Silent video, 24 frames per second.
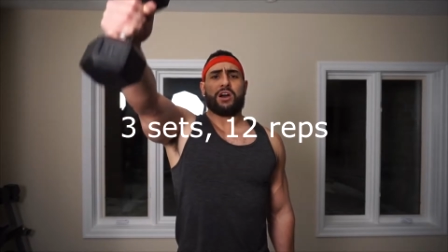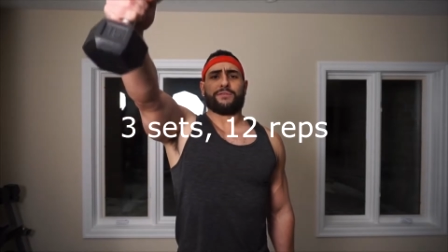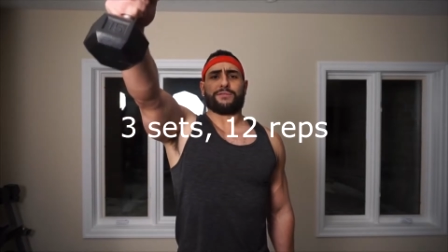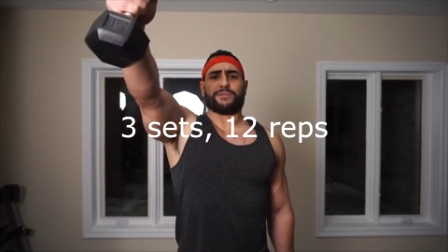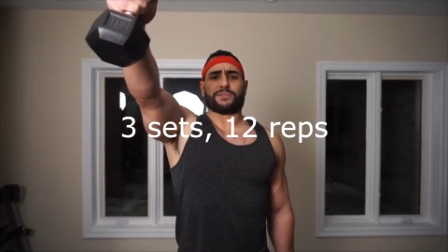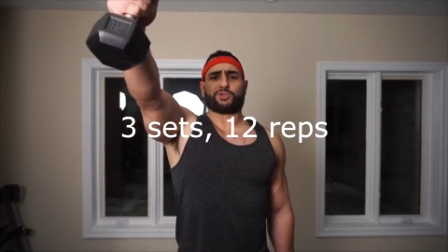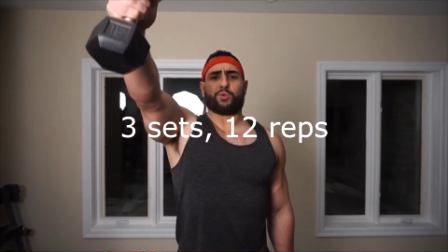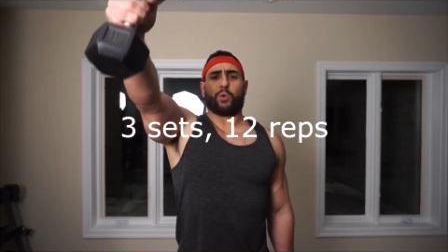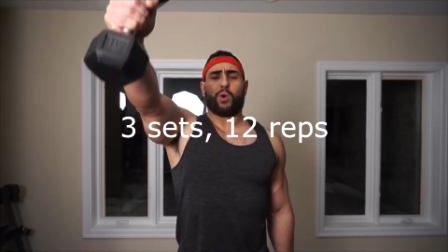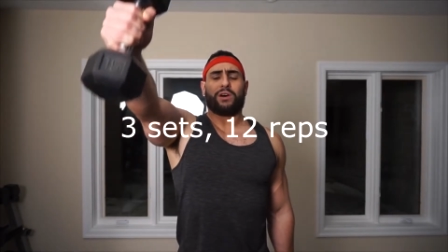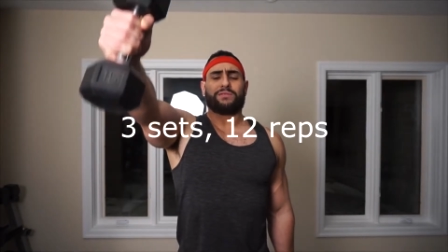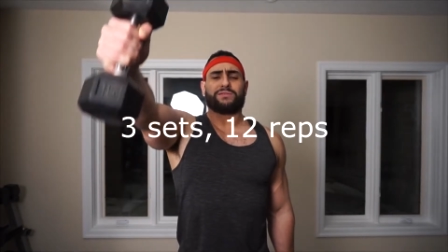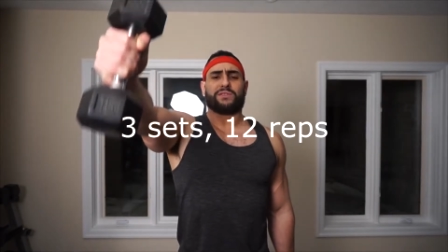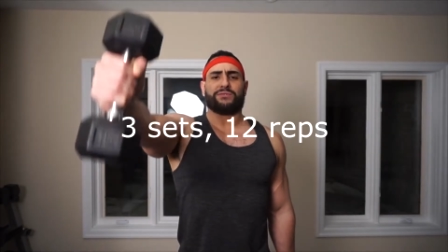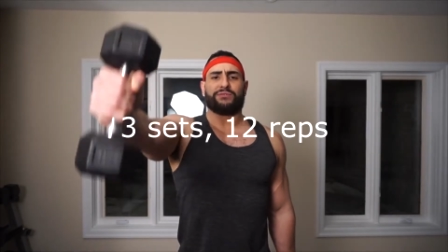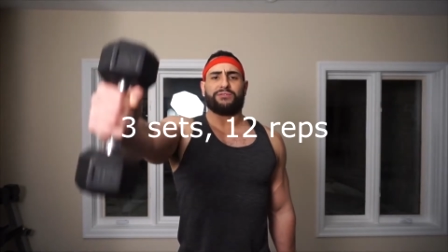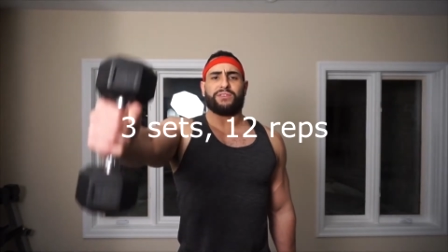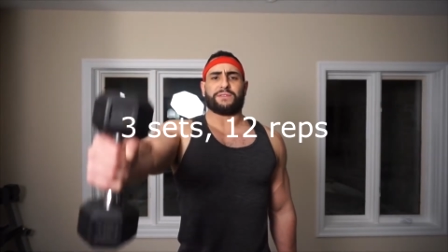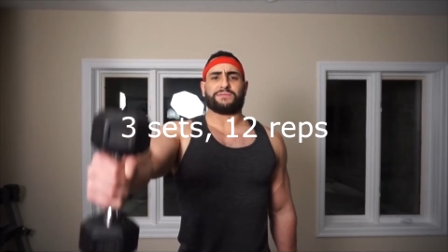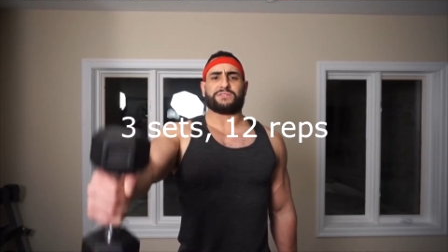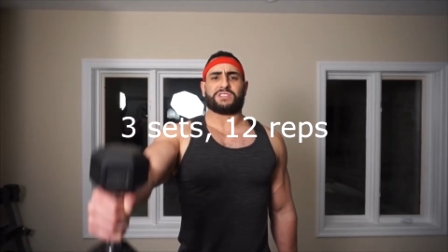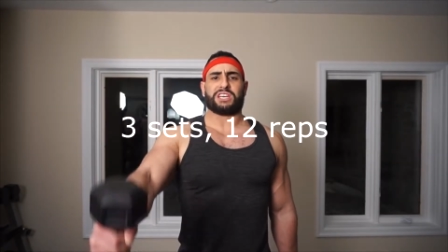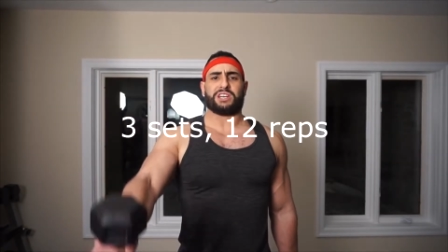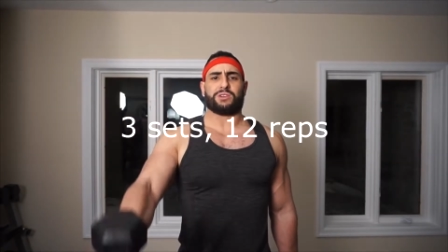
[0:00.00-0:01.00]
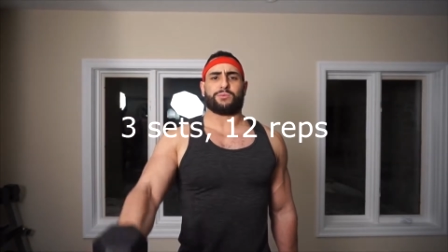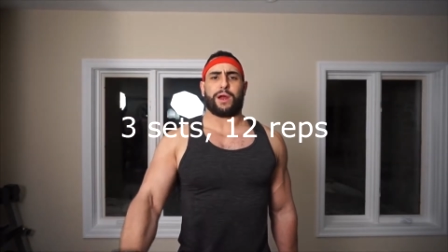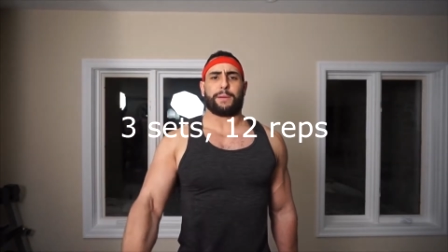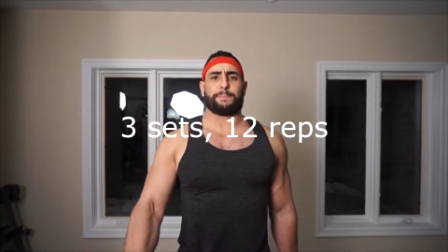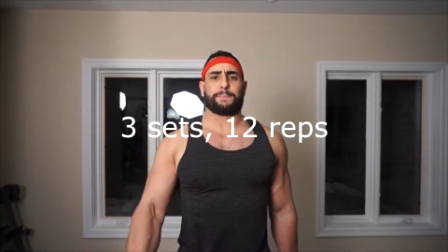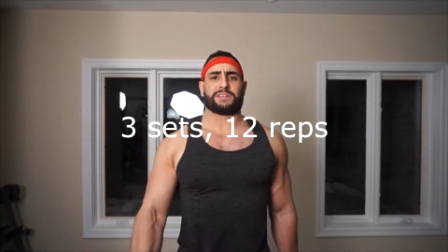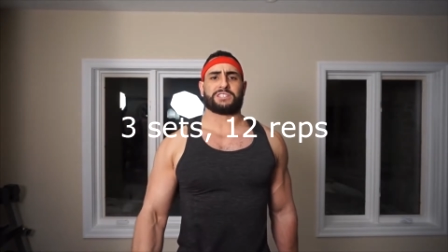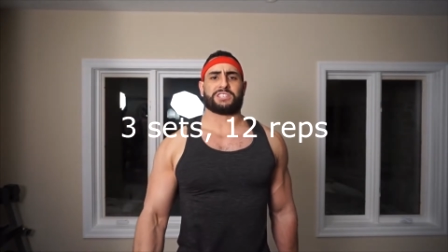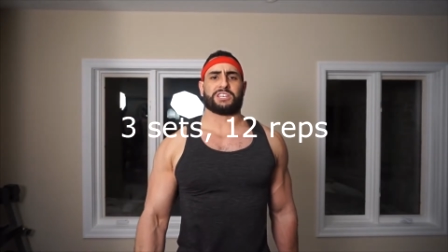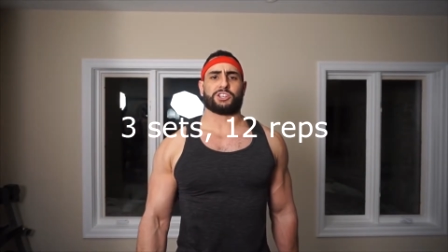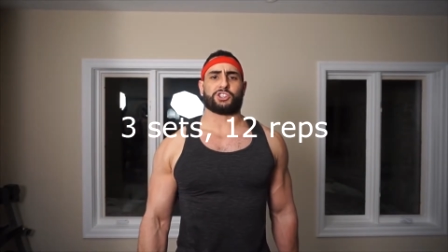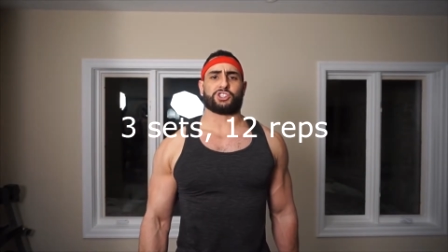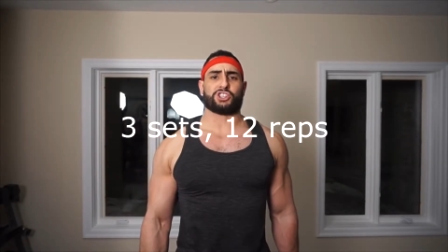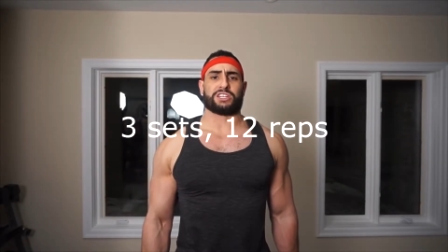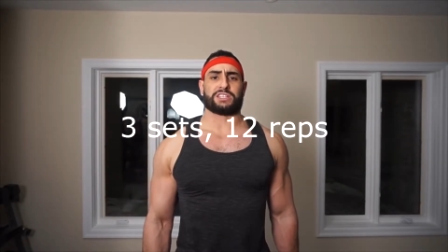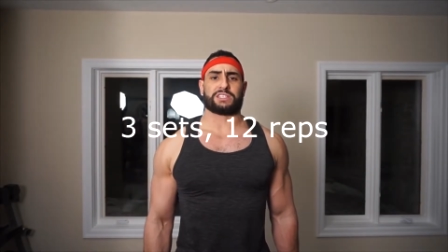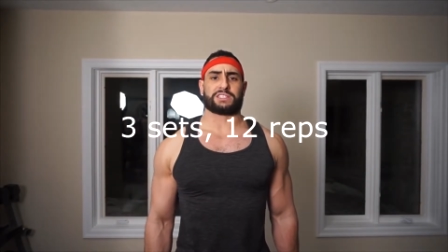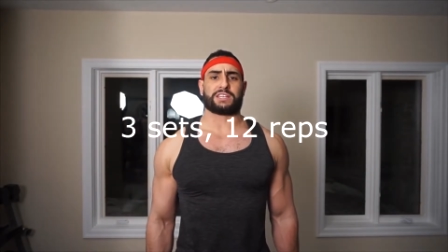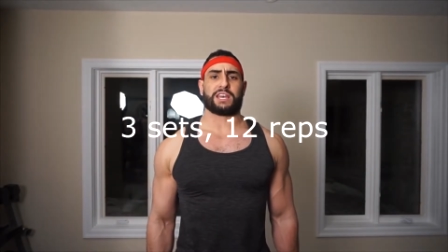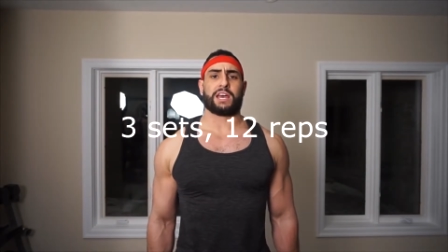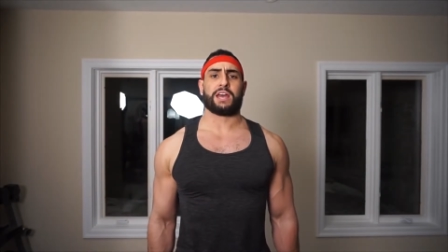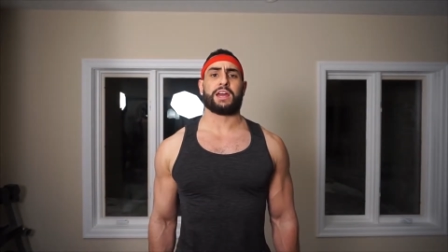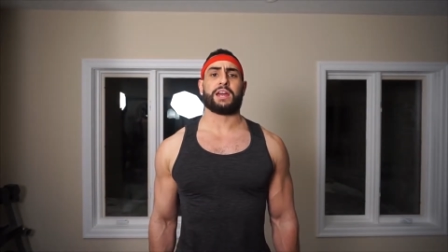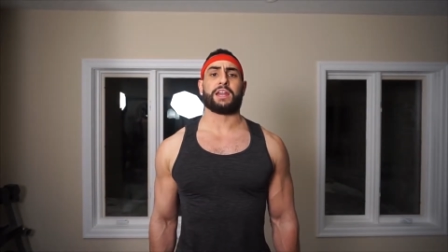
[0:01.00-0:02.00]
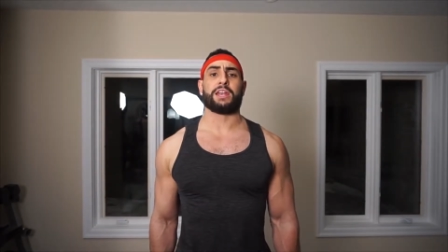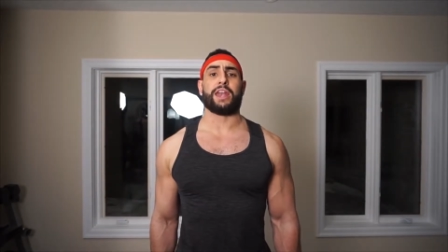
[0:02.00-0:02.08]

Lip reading: for 12 to 15 repetitions.